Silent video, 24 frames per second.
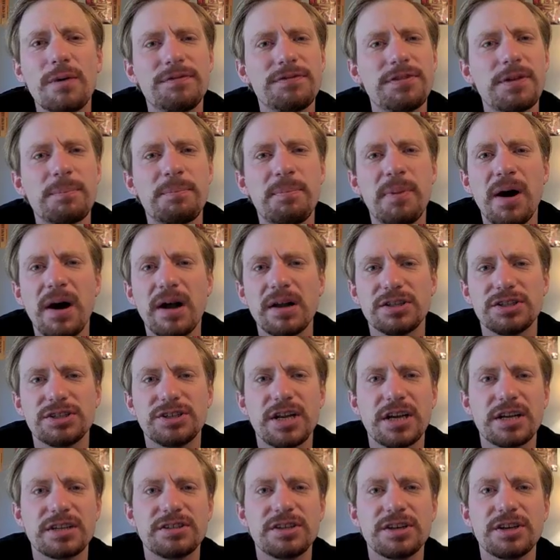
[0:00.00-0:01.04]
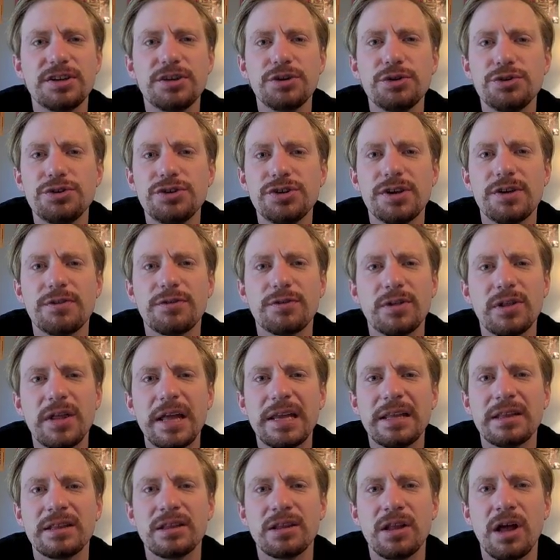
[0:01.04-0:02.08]
if the botched execution of
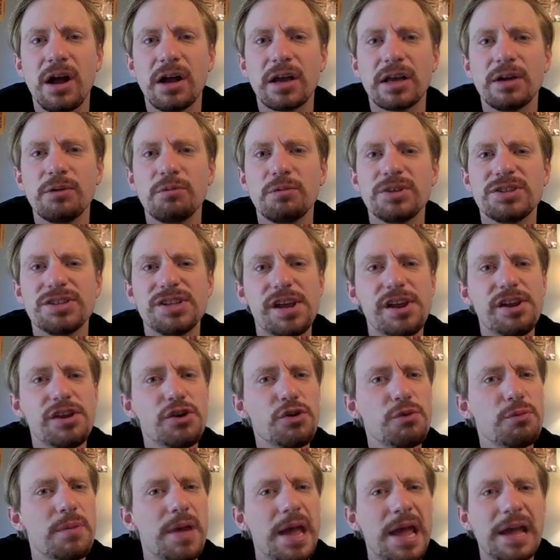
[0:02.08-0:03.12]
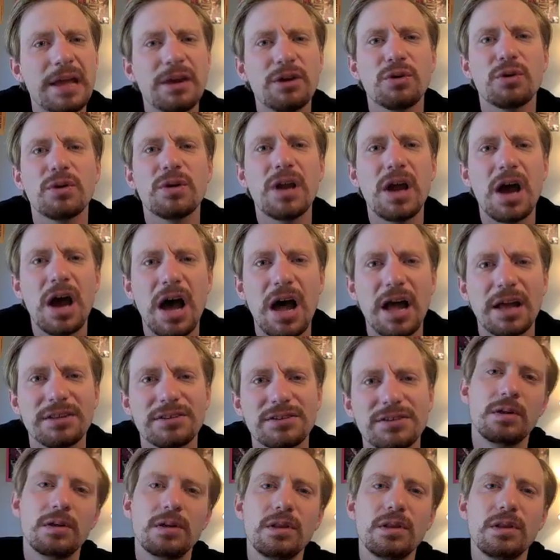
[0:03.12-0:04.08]
Clayton Lockett was inhumane or not.